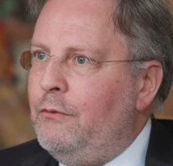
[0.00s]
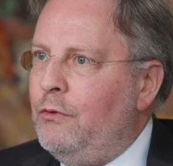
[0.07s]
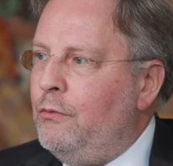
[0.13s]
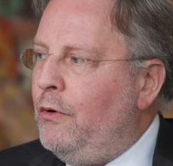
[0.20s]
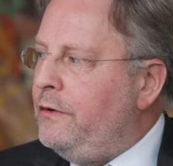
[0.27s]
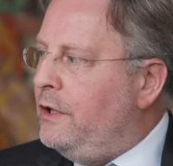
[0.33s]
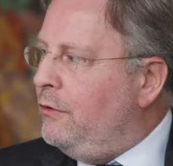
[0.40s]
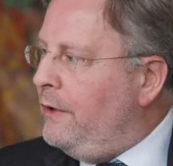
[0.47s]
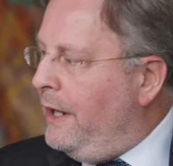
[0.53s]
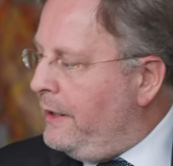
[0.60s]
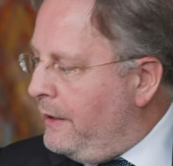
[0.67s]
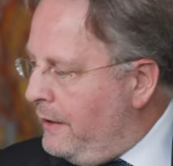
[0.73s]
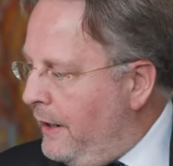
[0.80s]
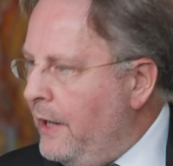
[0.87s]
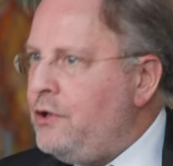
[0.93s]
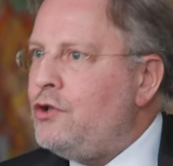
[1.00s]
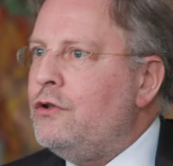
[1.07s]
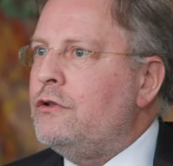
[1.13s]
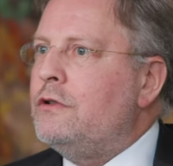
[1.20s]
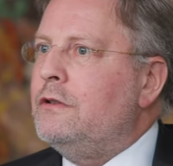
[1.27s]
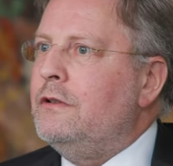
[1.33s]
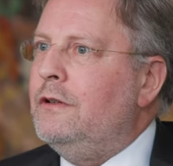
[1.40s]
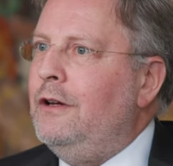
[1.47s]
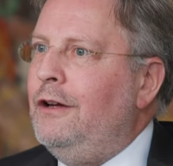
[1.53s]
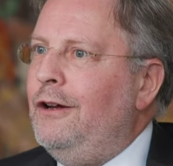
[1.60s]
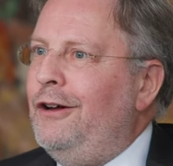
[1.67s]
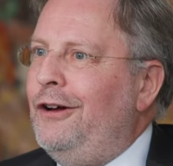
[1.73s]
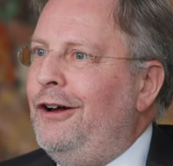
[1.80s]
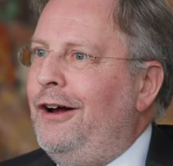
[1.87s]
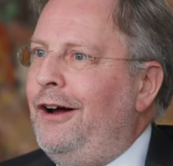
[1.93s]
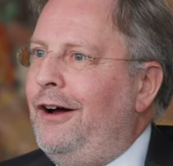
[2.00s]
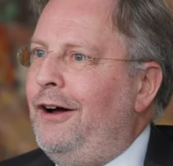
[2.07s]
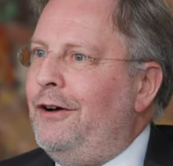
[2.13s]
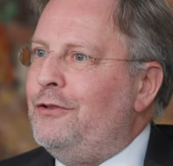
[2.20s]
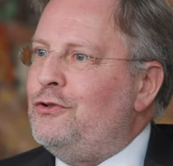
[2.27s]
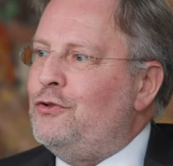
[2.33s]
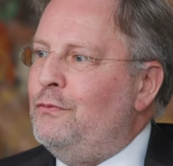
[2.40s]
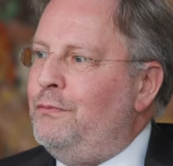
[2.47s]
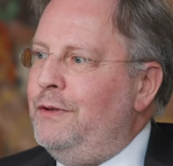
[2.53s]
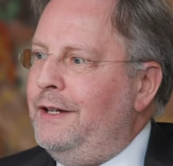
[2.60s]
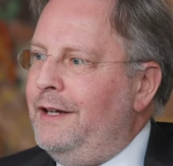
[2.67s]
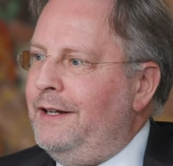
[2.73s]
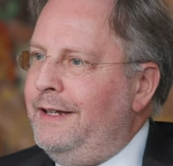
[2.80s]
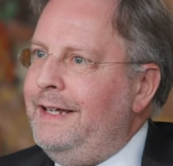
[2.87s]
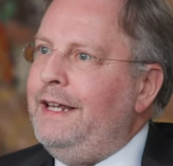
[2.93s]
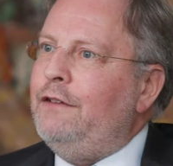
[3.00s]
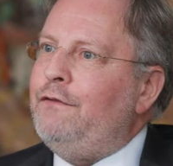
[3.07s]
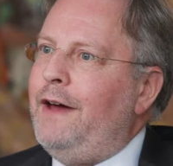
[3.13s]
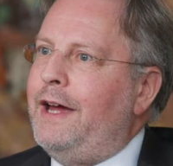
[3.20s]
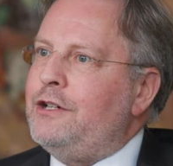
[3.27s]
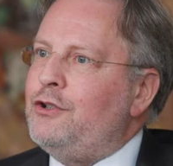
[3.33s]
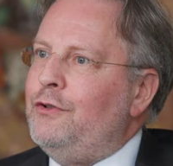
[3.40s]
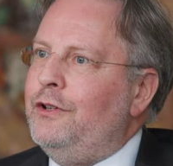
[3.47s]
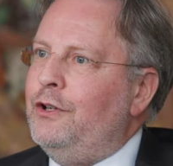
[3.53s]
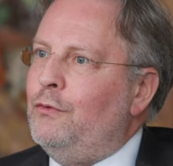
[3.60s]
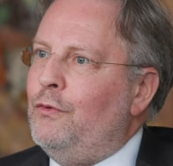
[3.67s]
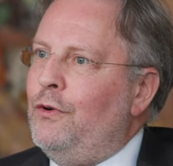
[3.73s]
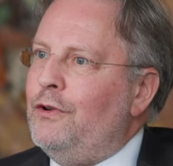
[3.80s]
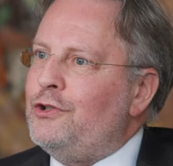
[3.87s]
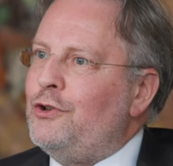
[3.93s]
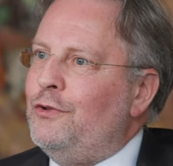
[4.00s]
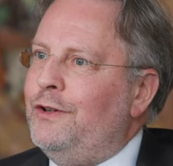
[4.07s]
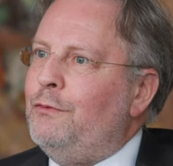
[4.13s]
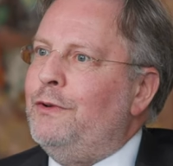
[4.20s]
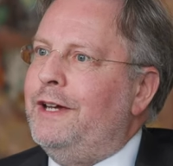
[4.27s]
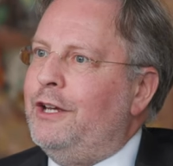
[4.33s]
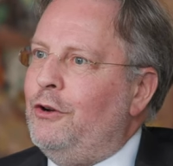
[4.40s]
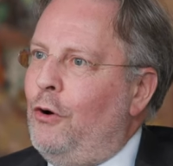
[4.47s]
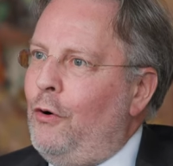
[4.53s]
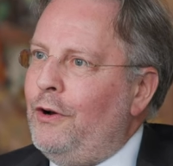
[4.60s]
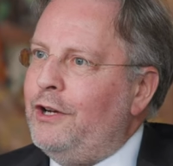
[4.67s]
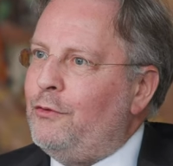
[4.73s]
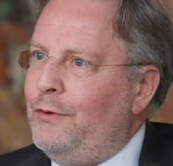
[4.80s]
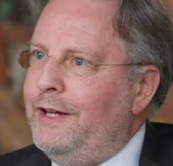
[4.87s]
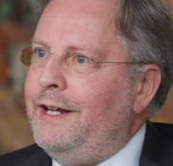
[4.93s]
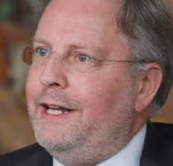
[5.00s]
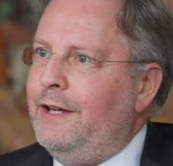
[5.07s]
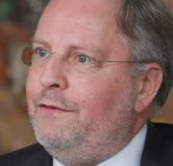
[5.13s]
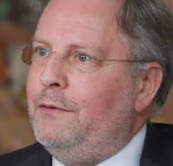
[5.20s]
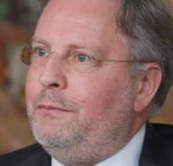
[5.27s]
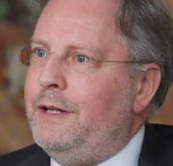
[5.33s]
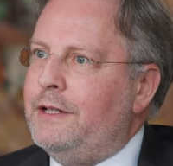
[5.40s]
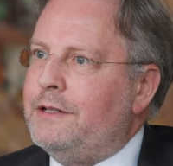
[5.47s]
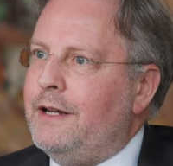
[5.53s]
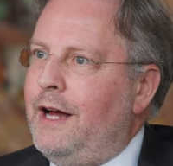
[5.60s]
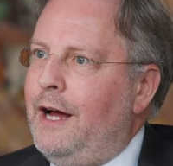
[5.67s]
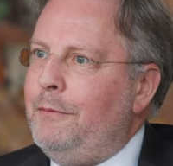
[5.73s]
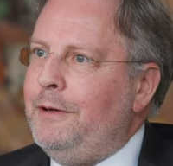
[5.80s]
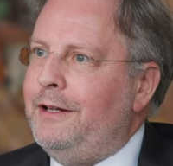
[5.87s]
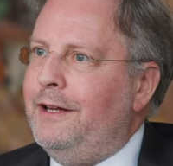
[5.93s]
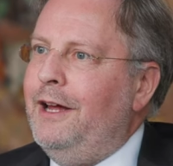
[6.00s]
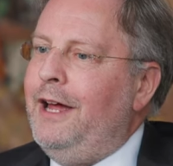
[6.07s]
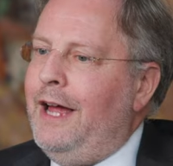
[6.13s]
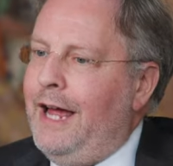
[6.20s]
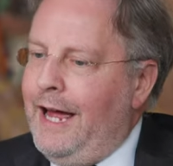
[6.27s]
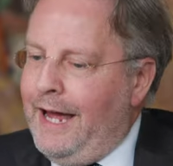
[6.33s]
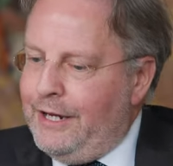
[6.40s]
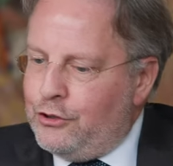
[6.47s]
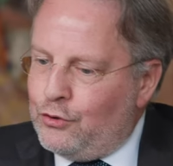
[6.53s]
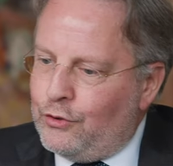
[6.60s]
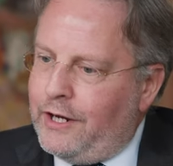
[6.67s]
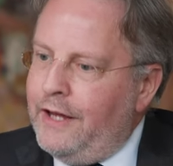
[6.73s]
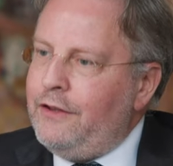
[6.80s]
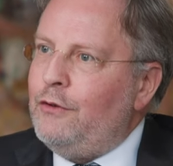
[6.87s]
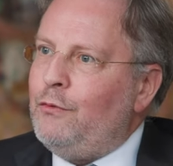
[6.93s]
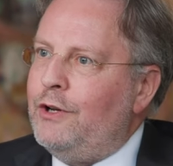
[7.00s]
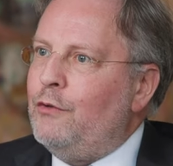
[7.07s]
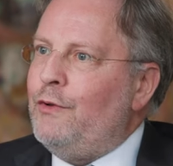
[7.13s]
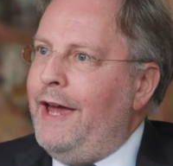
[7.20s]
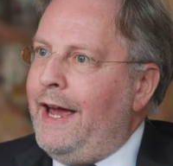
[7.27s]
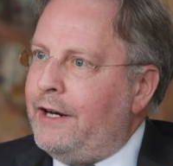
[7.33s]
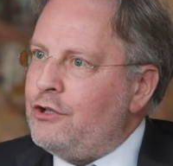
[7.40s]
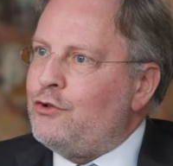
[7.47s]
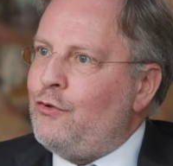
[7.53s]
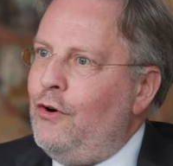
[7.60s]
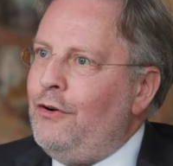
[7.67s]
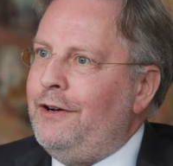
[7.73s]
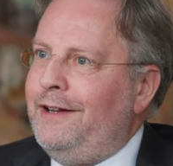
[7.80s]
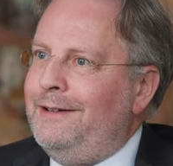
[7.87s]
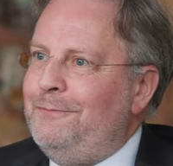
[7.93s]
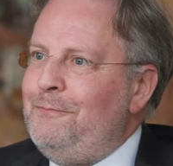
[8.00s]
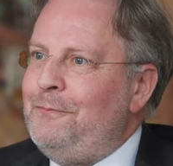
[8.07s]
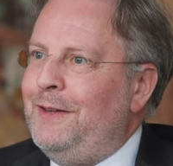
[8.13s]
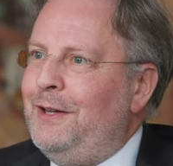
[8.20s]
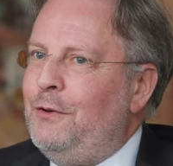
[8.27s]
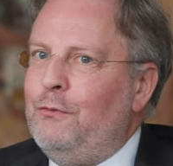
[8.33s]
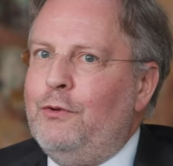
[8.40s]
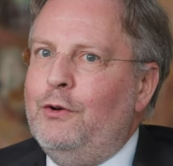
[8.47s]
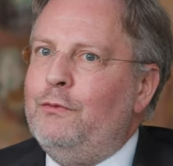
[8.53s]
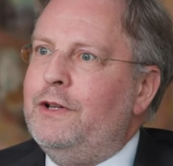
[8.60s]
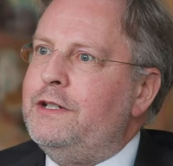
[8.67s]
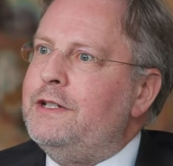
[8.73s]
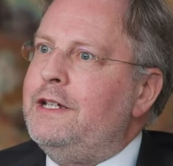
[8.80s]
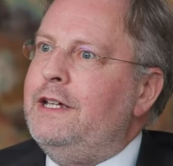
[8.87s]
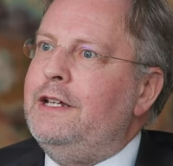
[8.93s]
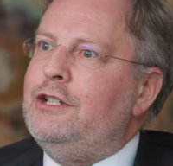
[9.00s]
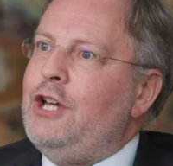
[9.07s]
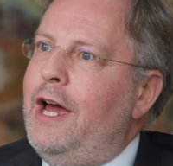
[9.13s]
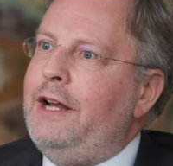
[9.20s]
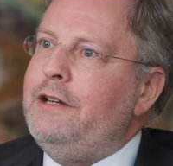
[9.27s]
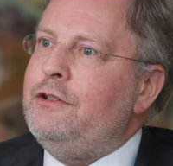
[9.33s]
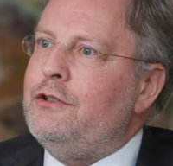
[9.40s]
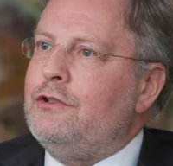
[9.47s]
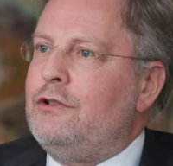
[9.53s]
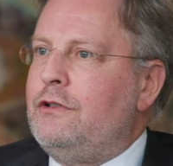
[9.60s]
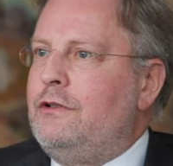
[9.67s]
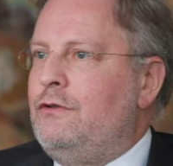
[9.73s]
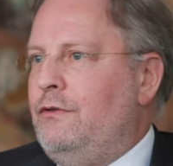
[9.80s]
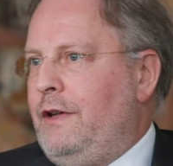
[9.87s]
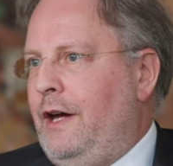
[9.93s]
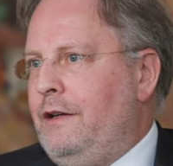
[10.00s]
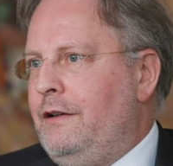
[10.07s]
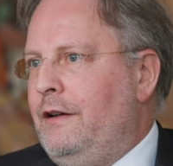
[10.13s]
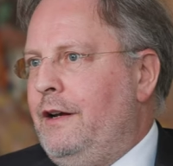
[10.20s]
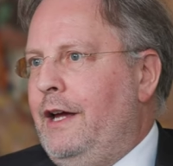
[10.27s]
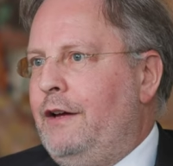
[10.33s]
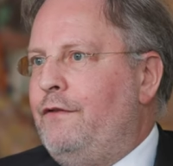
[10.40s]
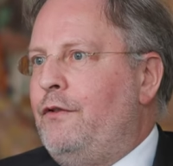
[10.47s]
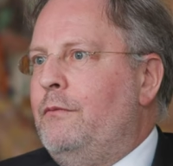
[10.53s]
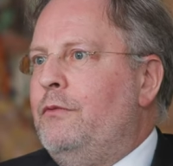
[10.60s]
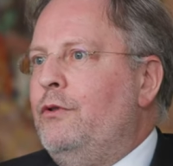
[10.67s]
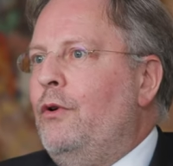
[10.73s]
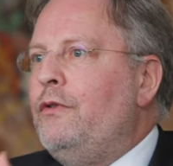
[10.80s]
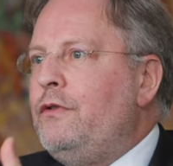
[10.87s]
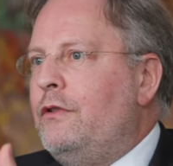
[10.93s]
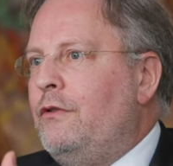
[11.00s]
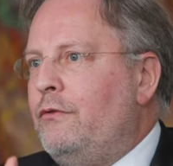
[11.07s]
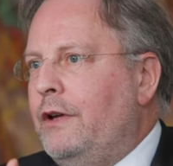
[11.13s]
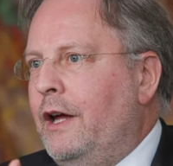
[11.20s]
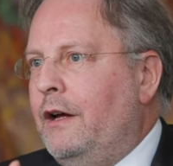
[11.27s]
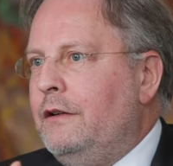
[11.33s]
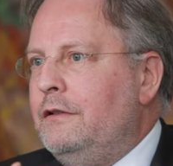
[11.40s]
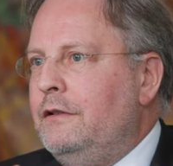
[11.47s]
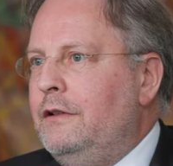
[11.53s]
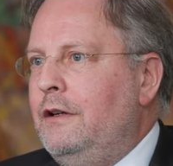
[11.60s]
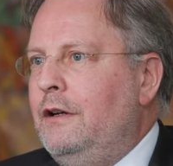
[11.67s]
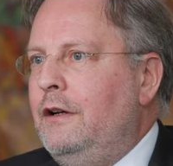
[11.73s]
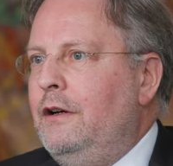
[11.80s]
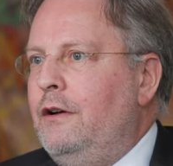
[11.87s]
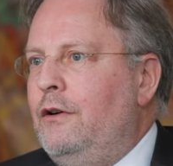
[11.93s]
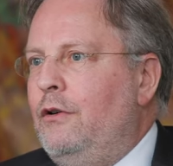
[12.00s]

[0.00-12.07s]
We want the United Nations to be a leading factor in the world so that we can all agree and live in peace and harmony. Mm-hmm. And together we react strongly mm-hmm. when we see challenges to that, like from North Korea mm-hmm.